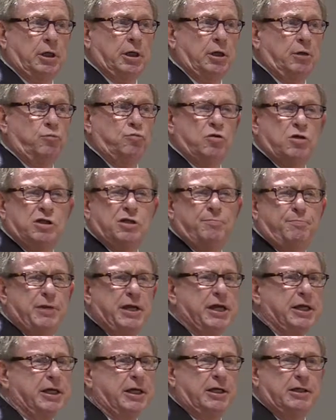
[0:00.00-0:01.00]
And one of the
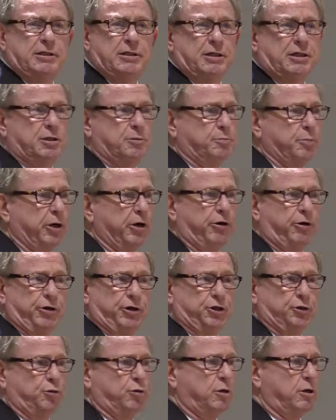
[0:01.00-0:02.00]
biggies is
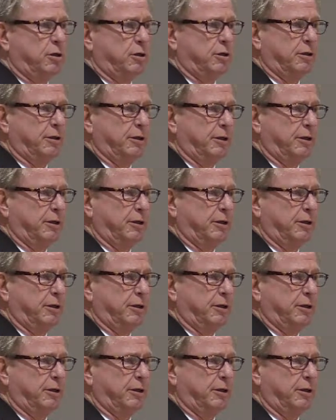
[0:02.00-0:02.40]
spiritual.